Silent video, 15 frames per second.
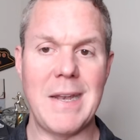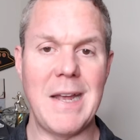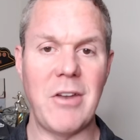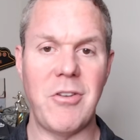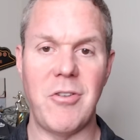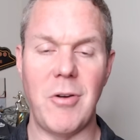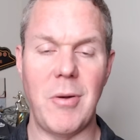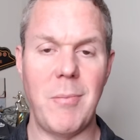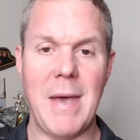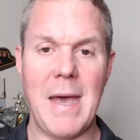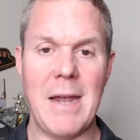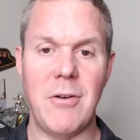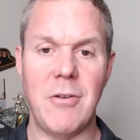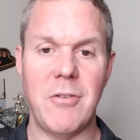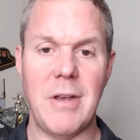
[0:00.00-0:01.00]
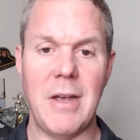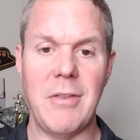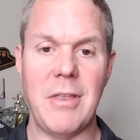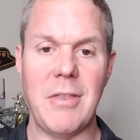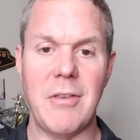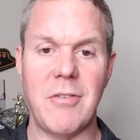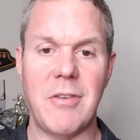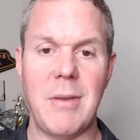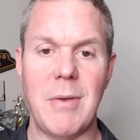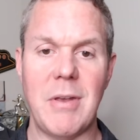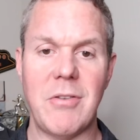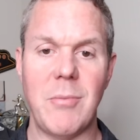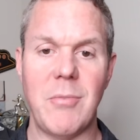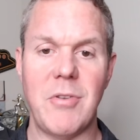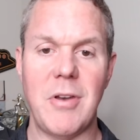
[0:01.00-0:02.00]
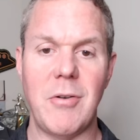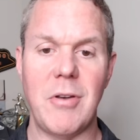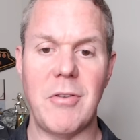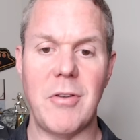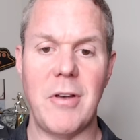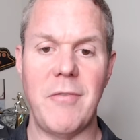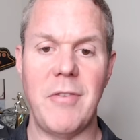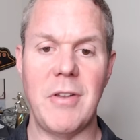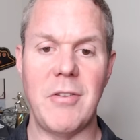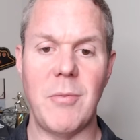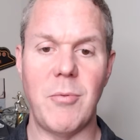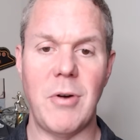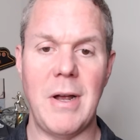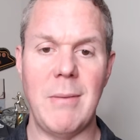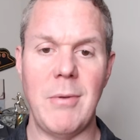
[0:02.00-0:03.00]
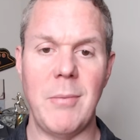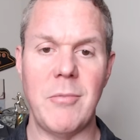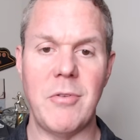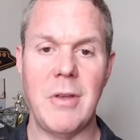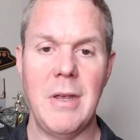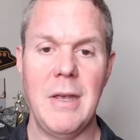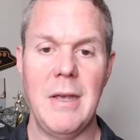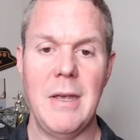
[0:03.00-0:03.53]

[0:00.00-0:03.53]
Not sure it matters. I think this team has some serious offensive problems,